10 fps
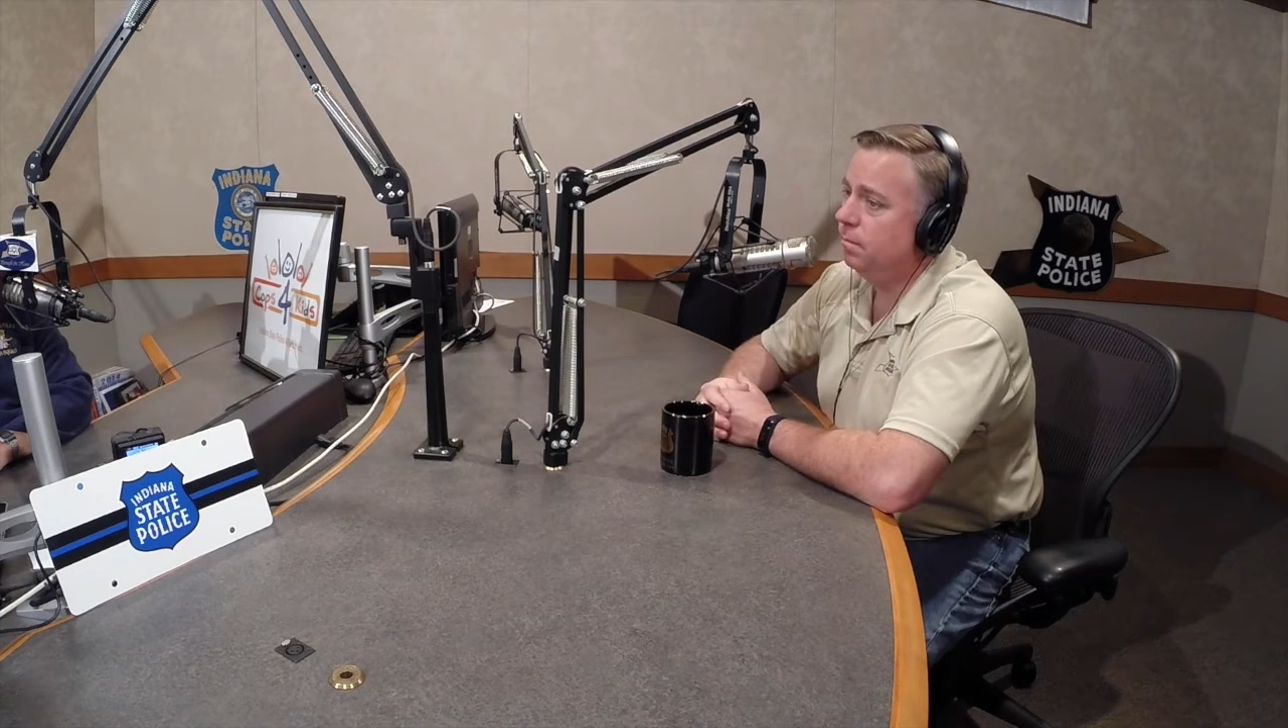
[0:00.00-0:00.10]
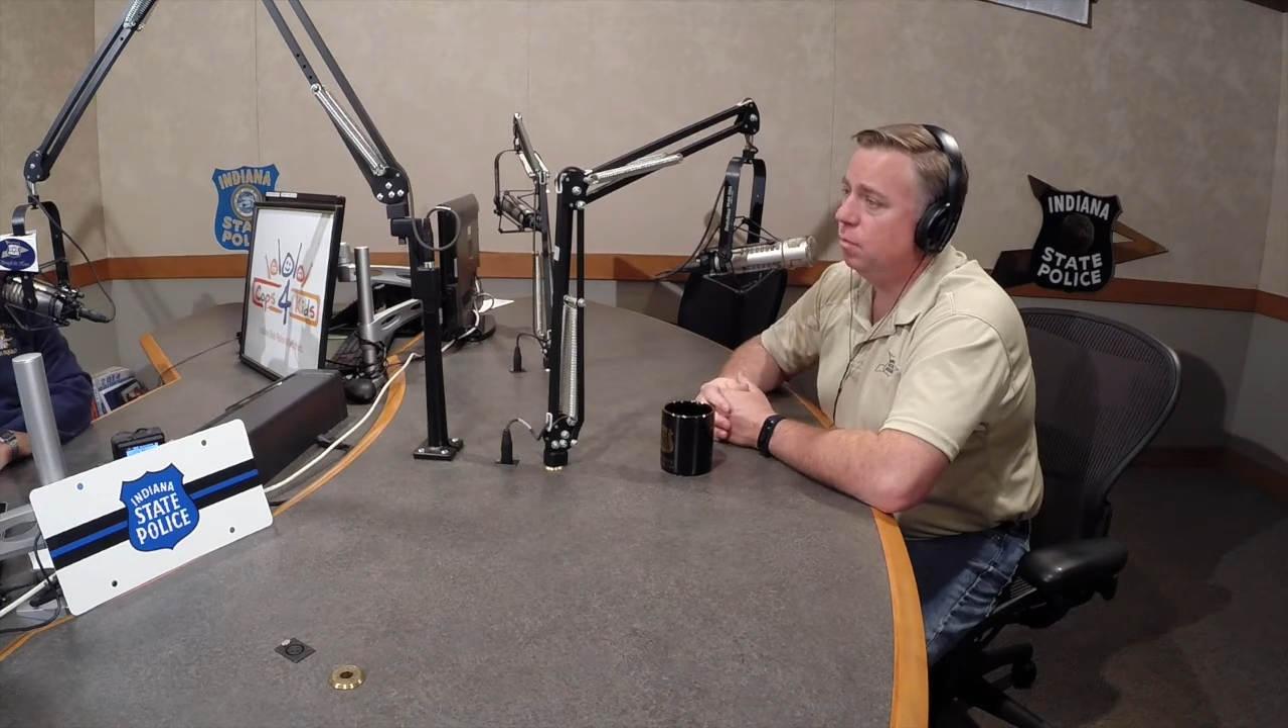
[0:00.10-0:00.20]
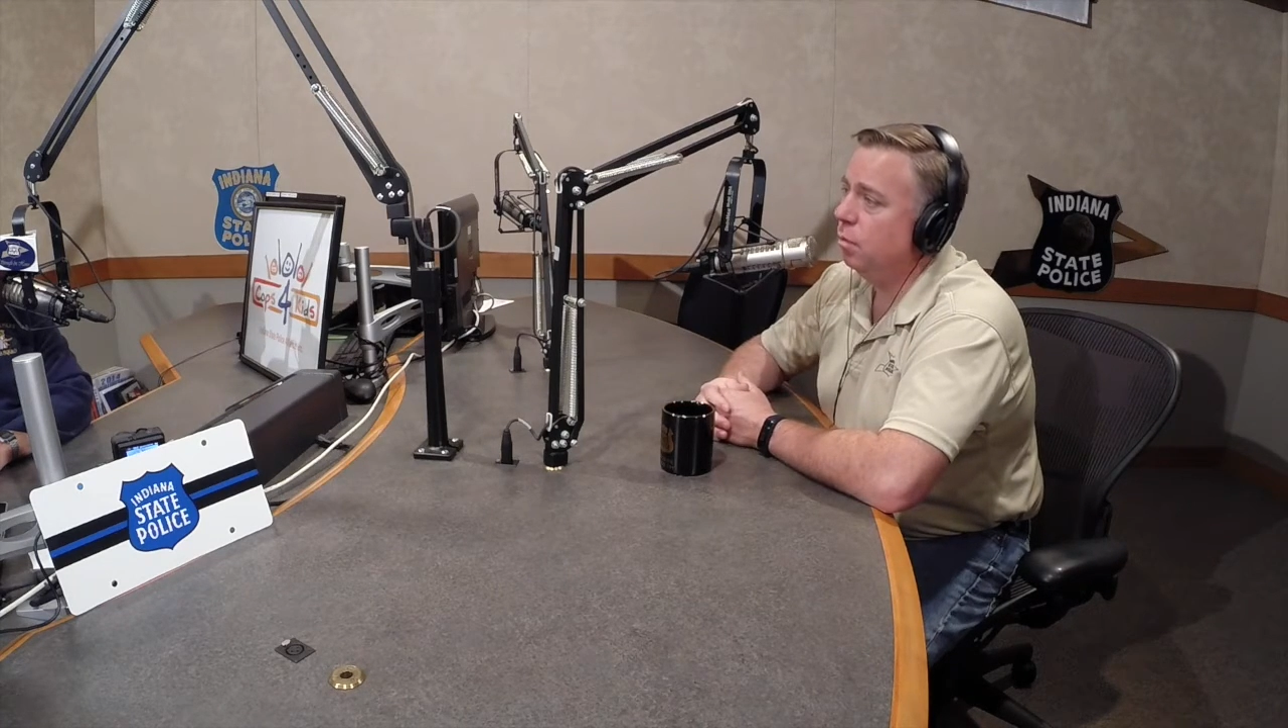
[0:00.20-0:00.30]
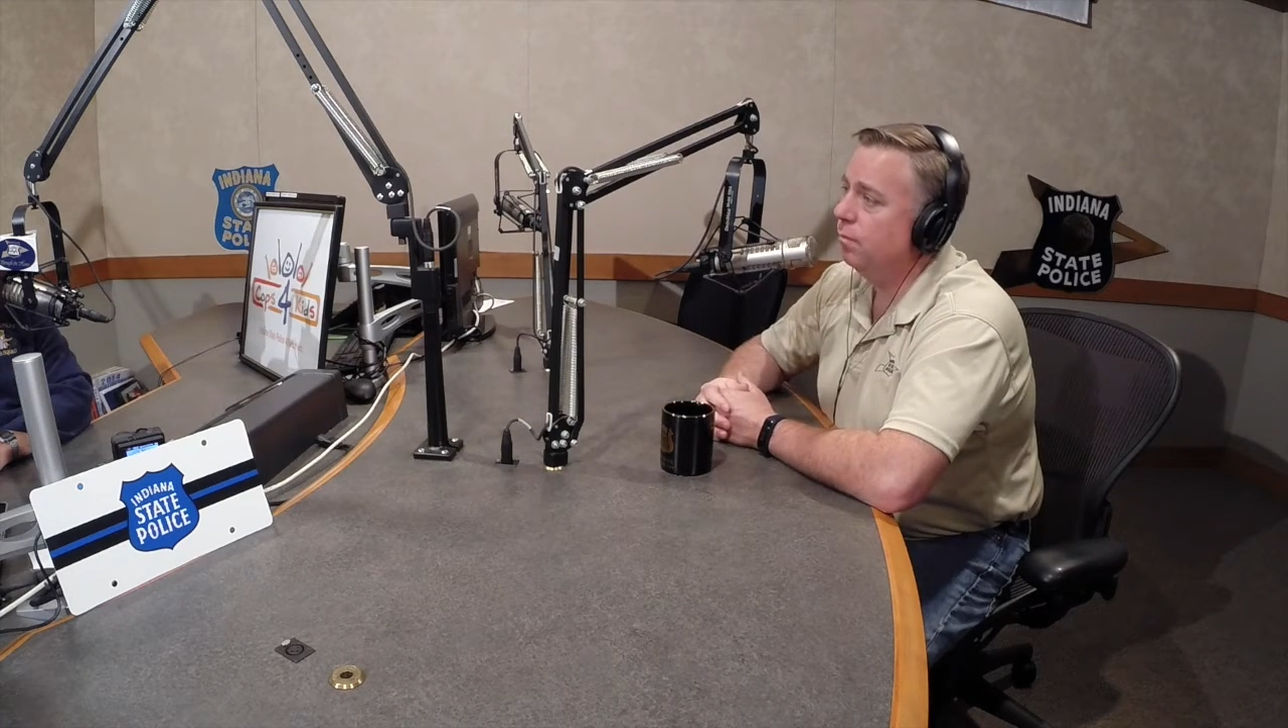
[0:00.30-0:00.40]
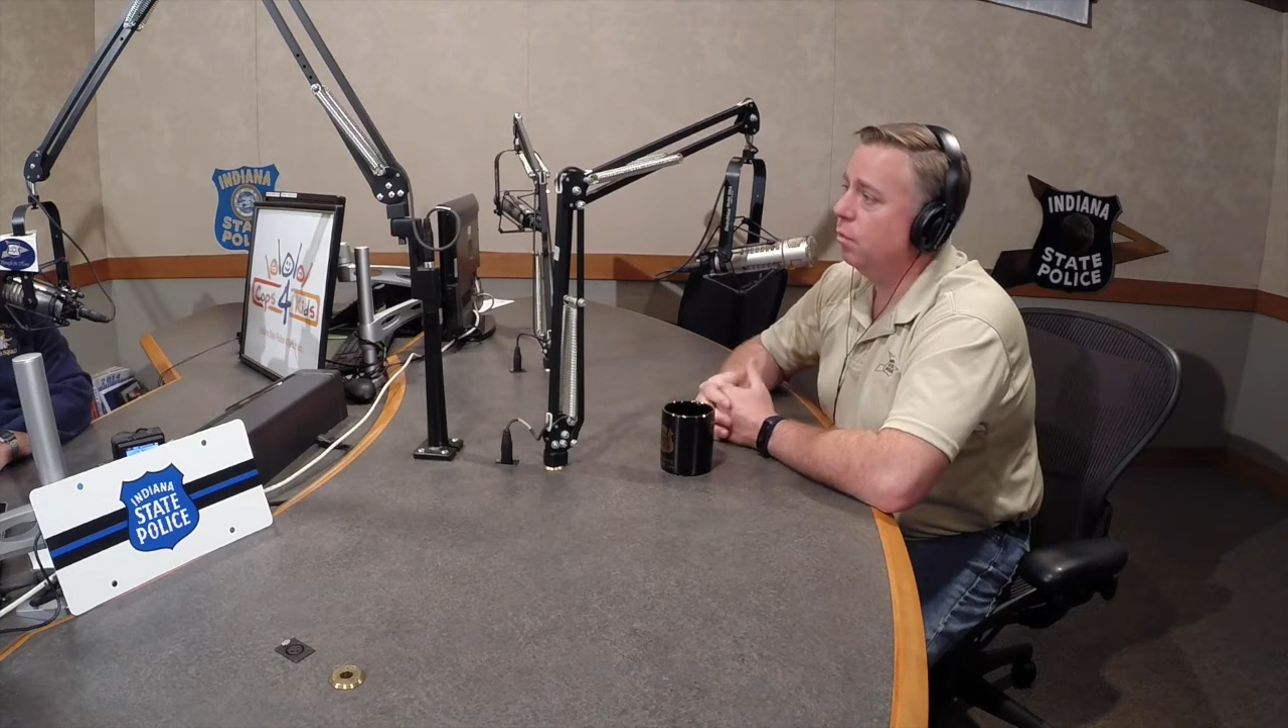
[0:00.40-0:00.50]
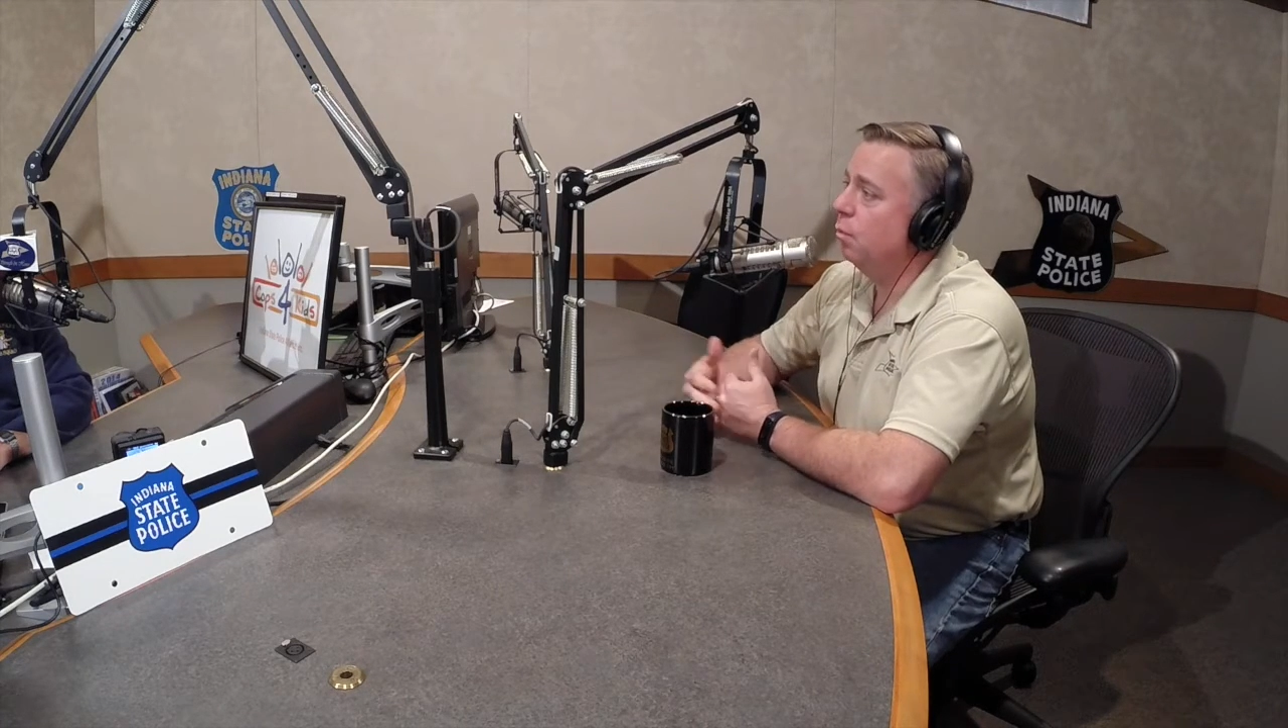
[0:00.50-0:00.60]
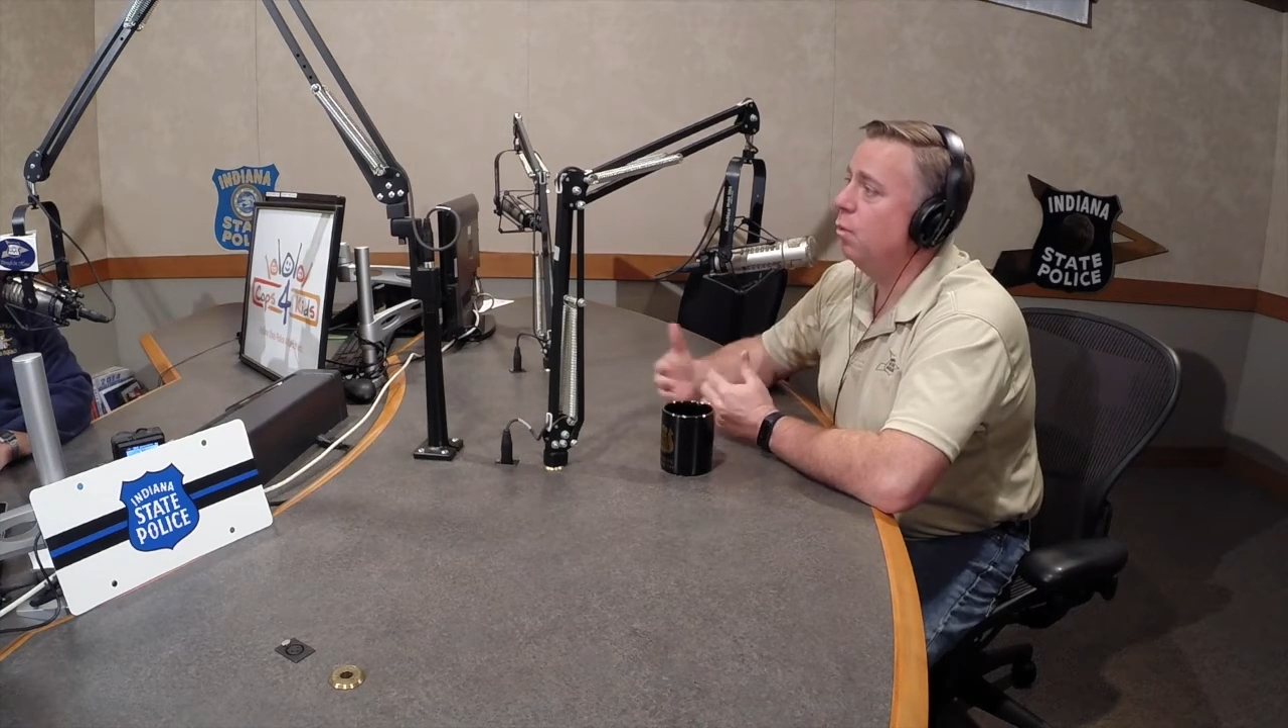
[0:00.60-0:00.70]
for for